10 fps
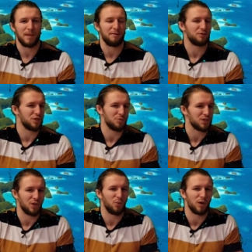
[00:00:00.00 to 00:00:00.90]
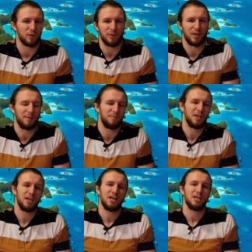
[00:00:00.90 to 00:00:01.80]
if she was going to work with him?
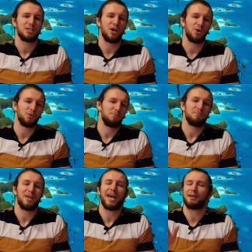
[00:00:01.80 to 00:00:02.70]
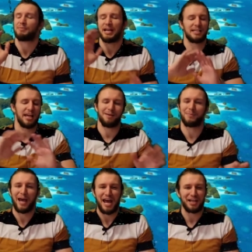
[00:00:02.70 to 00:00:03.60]
So, yeah, I take it
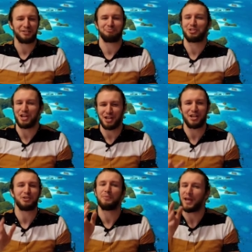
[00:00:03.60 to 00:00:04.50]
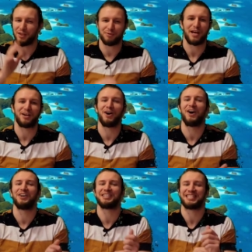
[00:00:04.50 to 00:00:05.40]
back. Genie, you made the right
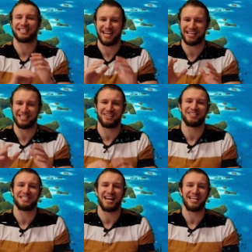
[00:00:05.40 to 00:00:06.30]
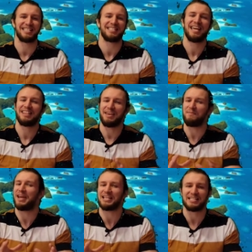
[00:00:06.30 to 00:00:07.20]
call. Stick to your dice. They
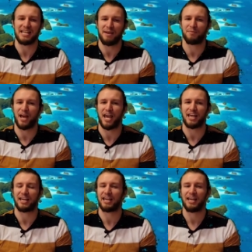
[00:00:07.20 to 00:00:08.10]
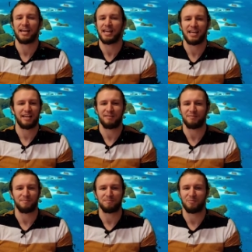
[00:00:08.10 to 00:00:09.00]
made it seem like,
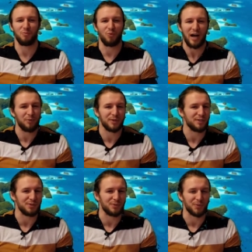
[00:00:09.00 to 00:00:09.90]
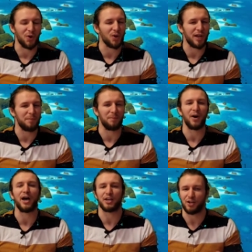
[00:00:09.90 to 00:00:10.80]
why wouldn't you roll it?
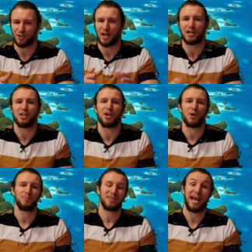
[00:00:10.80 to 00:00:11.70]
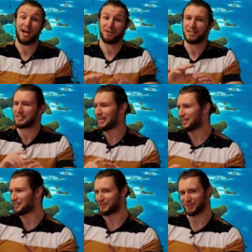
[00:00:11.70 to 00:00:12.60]
But good on you. Now,
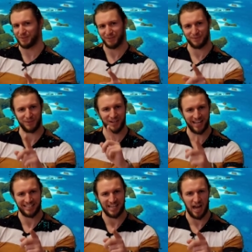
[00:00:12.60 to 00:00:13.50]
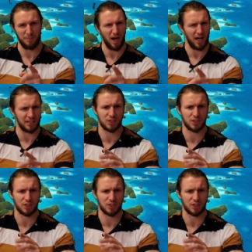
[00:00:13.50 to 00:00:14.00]
scenes for next time on